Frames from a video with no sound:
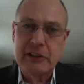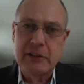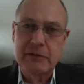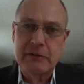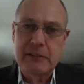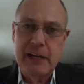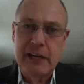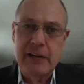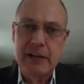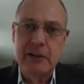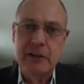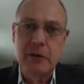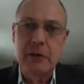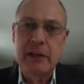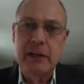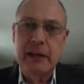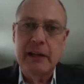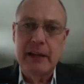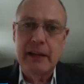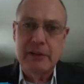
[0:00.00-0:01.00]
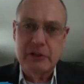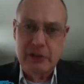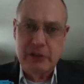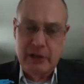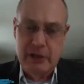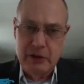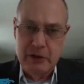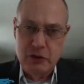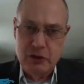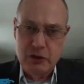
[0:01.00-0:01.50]
of continuity and
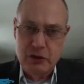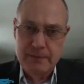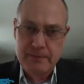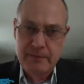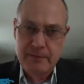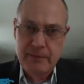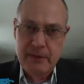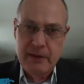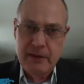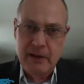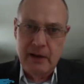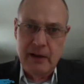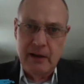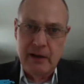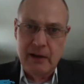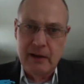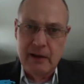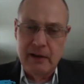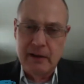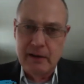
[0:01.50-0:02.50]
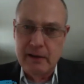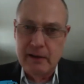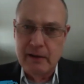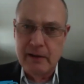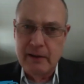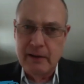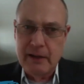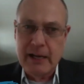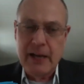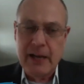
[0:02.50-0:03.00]
change.
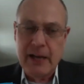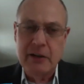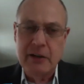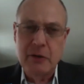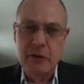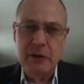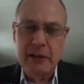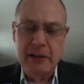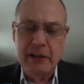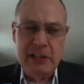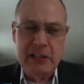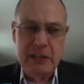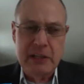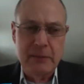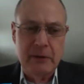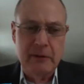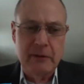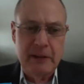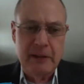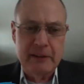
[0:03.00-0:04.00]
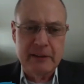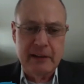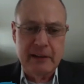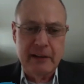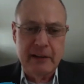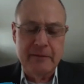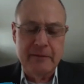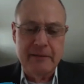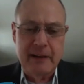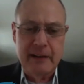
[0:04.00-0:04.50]
The continuity is going to be reflected in
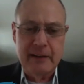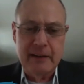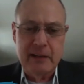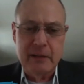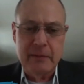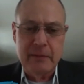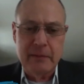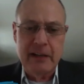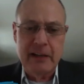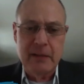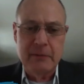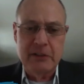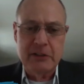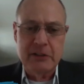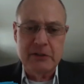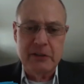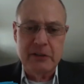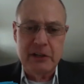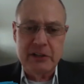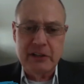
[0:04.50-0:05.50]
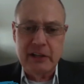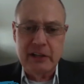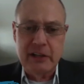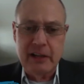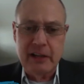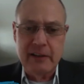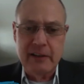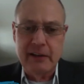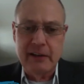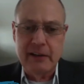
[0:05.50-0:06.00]
the fact that the Biden administration, I
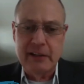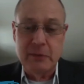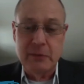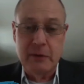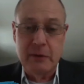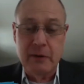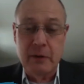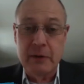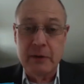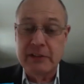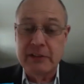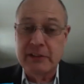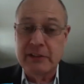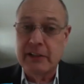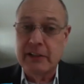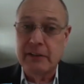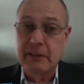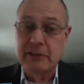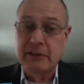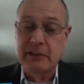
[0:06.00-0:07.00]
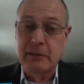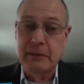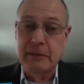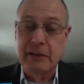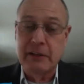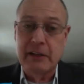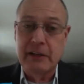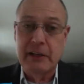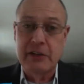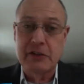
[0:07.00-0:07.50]
think, as we've already seen in some
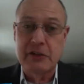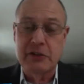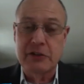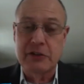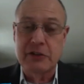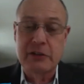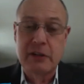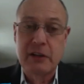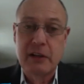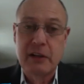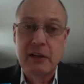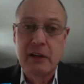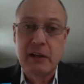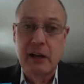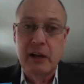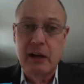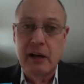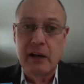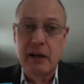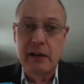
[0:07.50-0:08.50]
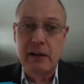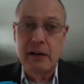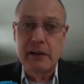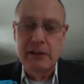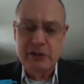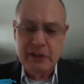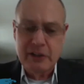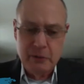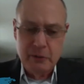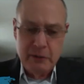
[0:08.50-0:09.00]
indications,
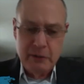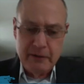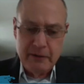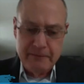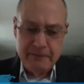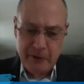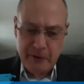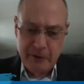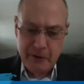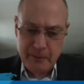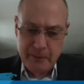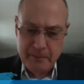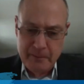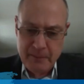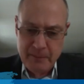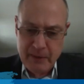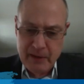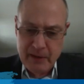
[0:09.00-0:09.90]
it's going to reaffirm